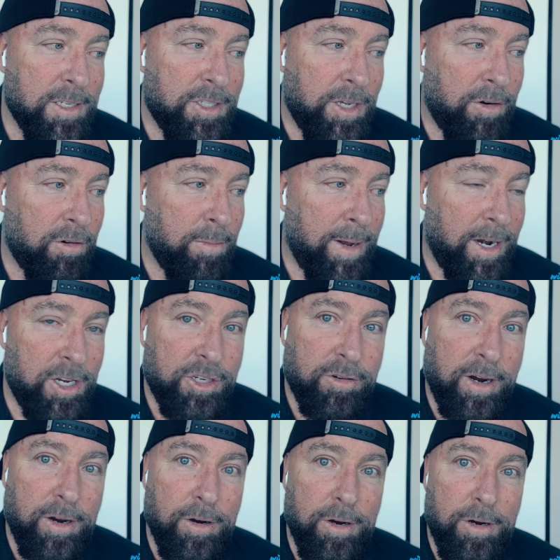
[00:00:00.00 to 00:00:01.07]
general
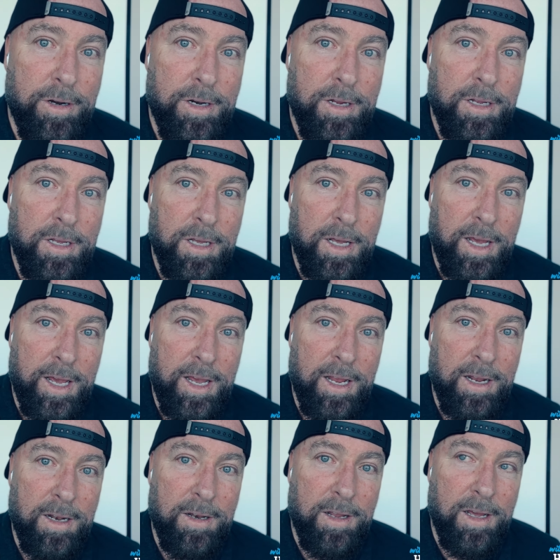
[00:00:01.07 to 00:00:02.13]
manager, I heard,
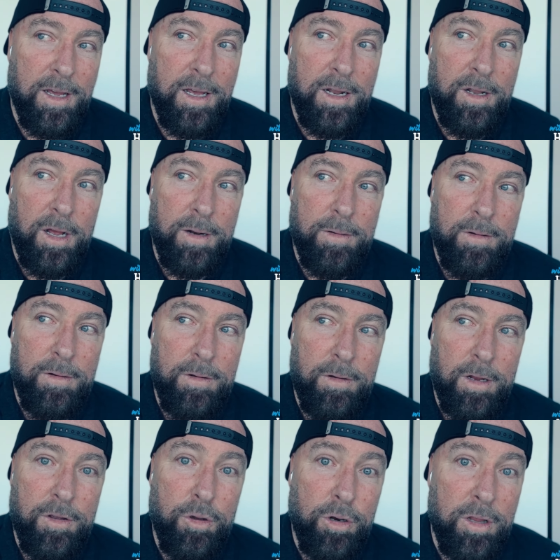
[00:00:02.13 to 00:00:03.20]
and uh, not,
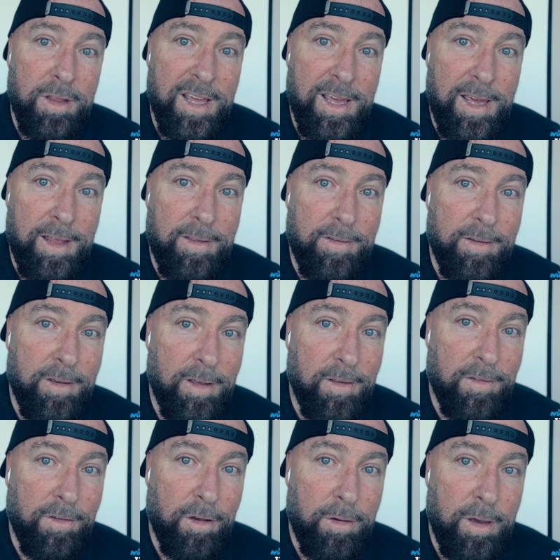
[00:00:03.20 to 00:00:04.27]
not good in the heat.
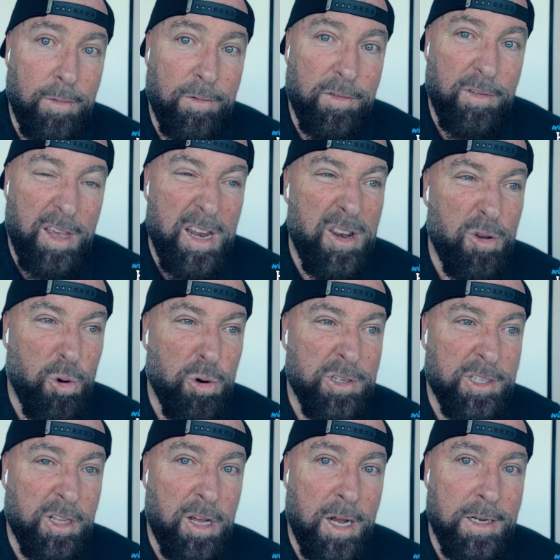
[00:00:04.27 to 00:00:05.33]
And so he was
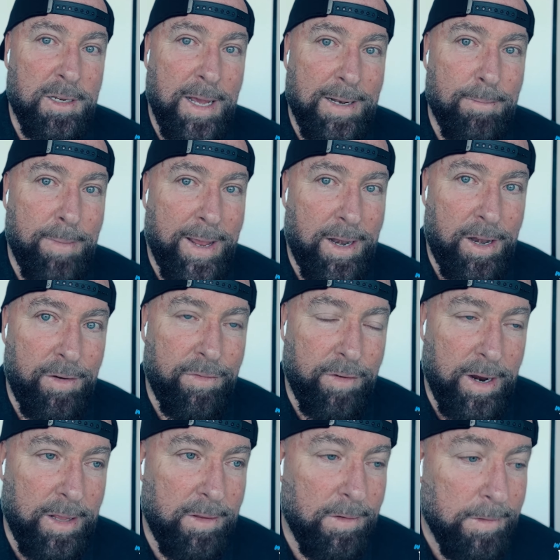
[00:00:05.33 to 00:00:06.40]
indoors a lot, hadn't made any
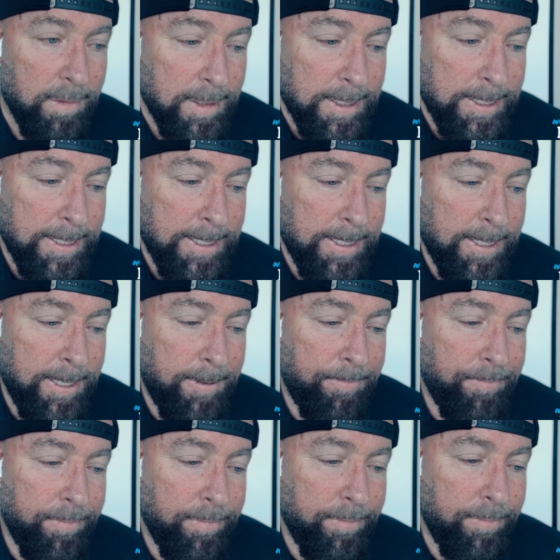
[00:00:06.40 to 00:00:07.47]
friends.
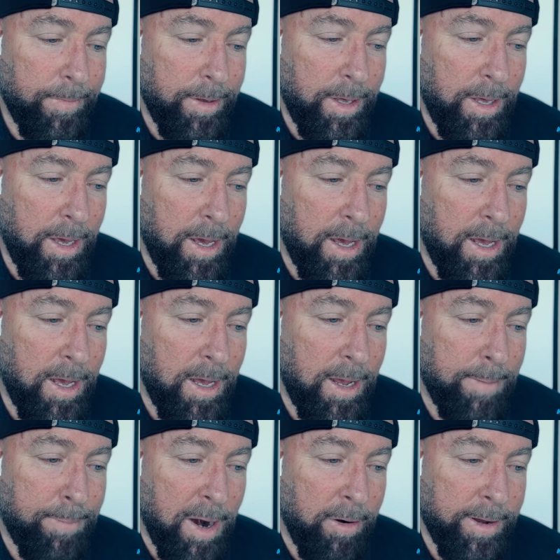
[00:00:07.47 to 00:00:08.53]
He uh,
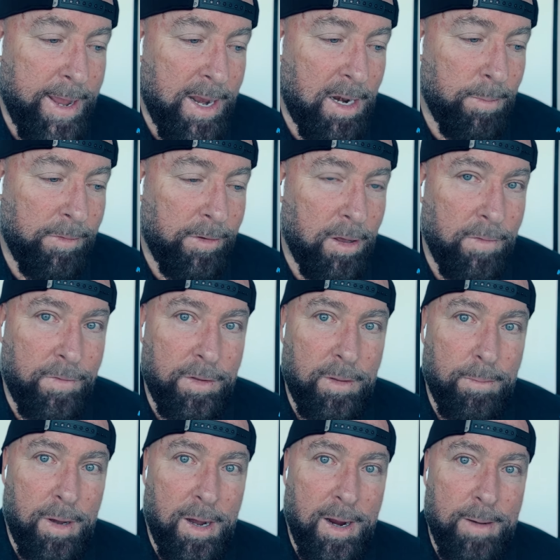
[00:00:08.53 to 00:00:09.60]
had barricaded himself in the
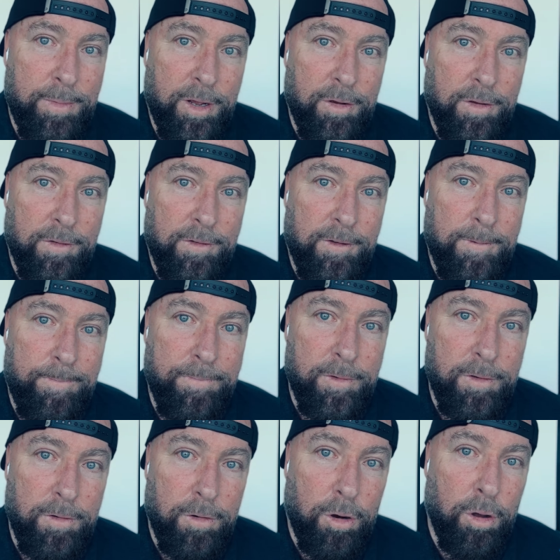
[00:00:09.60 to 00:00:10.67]
mine because
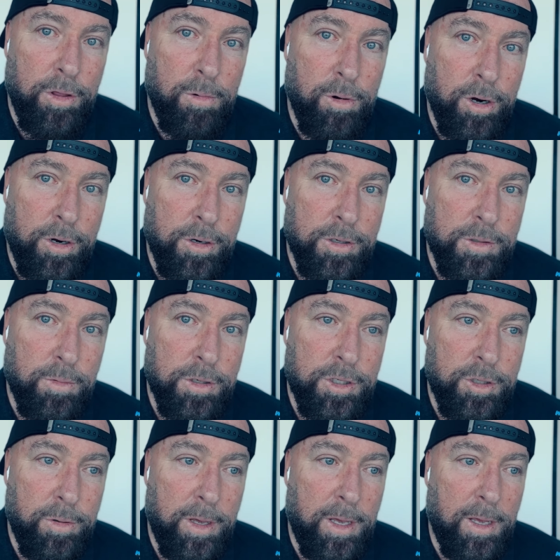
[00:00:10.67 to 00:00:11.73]
all the workers were
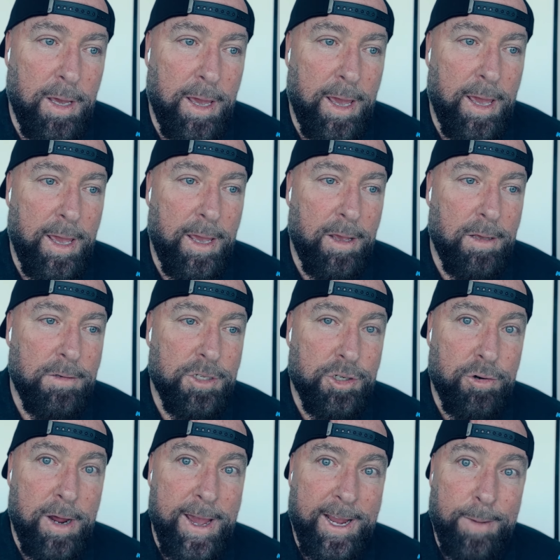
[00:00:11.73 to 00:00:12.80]
doing a
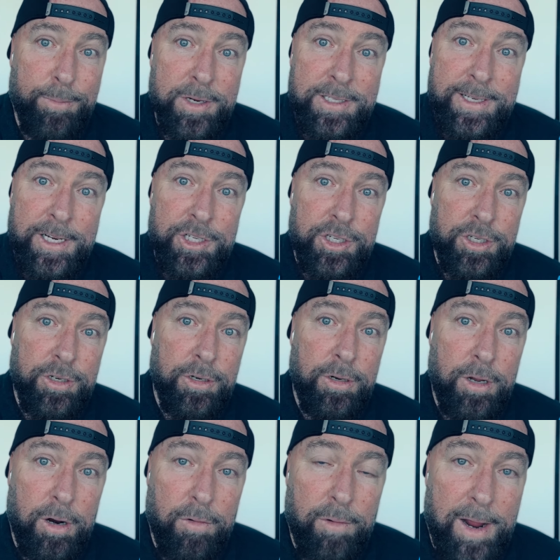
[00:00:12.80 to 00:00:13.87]
strike, a procession
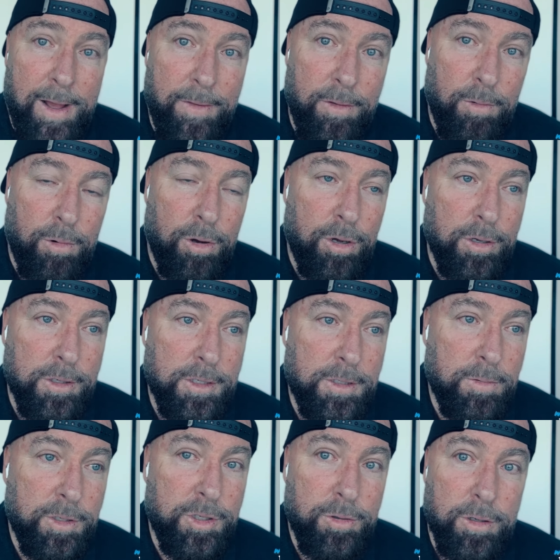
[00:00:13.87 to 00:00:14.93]
around the
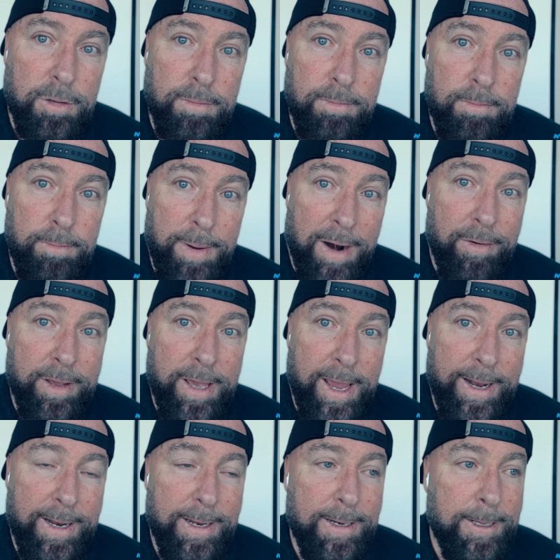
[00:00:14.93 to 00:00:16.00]
walls, which were
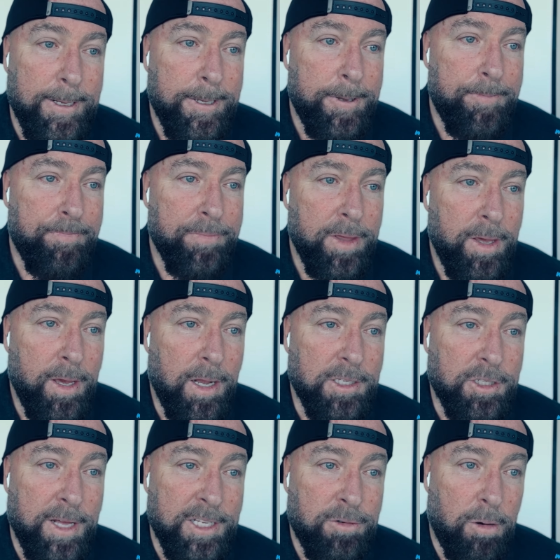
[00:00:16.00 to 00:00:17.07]
barricaded. And
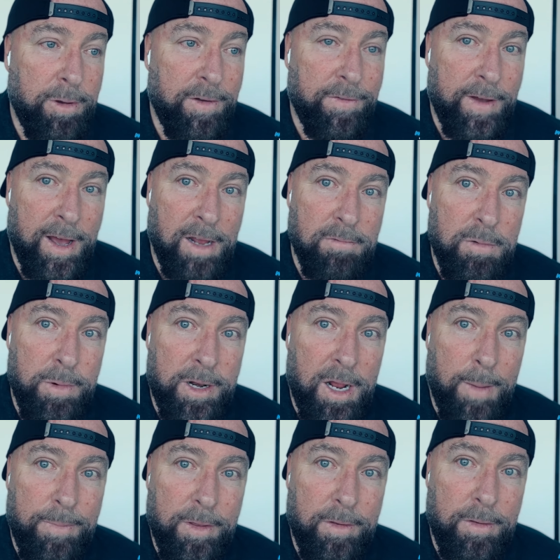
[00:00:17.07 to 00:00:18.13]
so that's what we found when we went
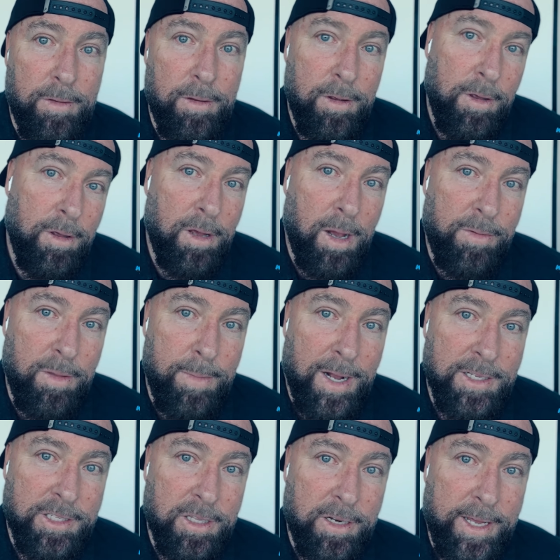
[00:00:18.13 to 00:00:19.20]
up the, up the
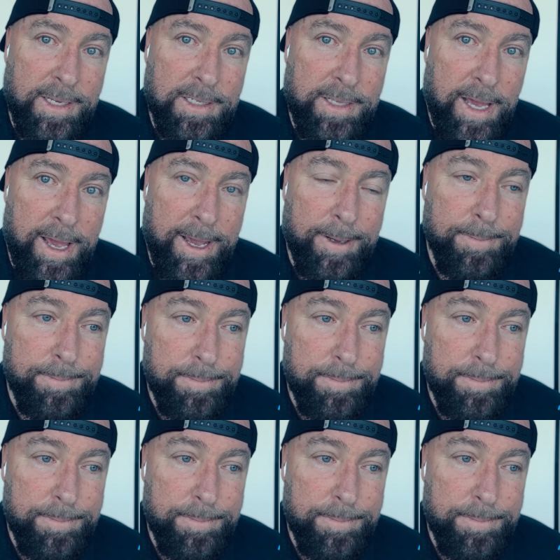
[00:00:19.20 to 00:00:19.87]
mountain the next day